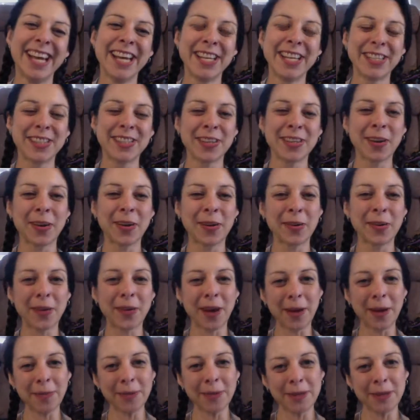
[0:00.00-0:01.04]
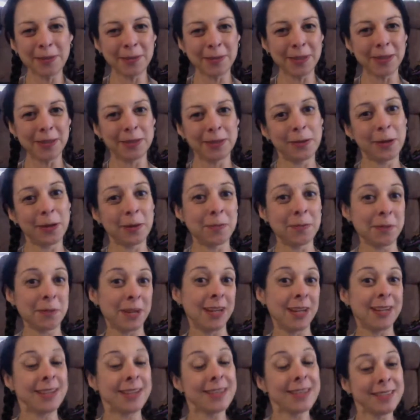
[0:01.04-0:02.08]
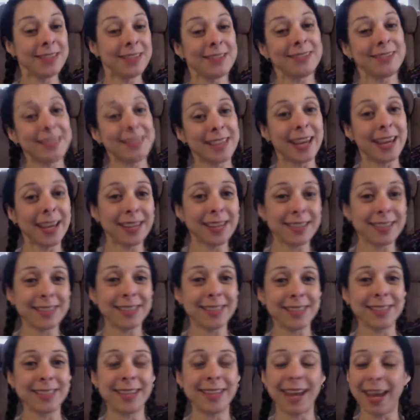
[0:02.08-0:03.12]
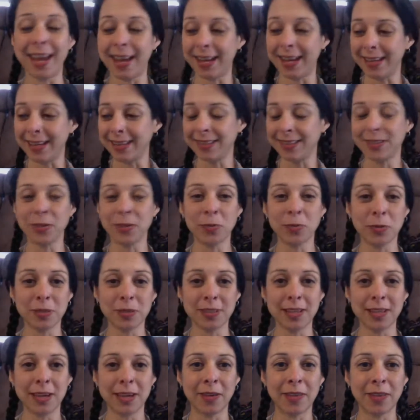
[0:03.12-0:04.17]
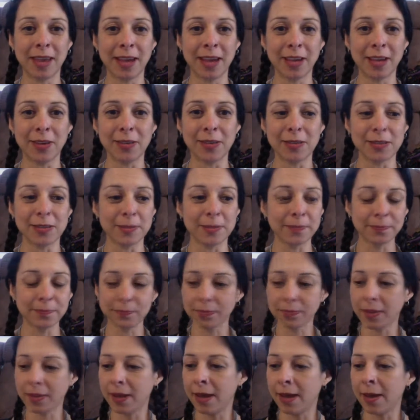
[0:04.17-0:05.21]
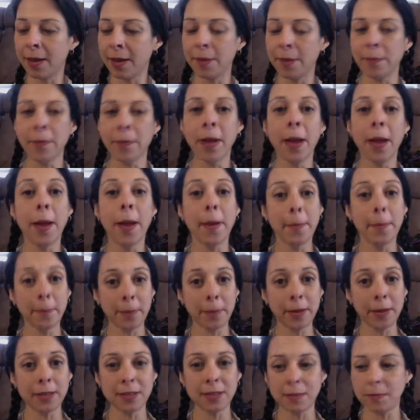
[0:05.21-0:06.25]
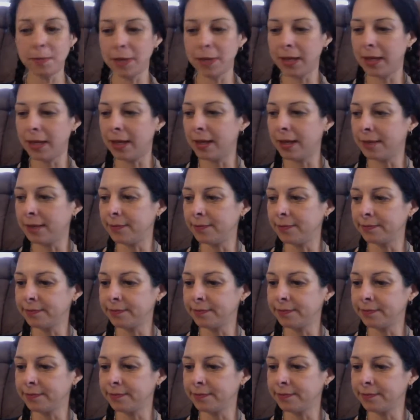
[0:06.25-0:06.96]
So I'm going to be incorporating a new deck today. So we'll see how that goes. But to begin,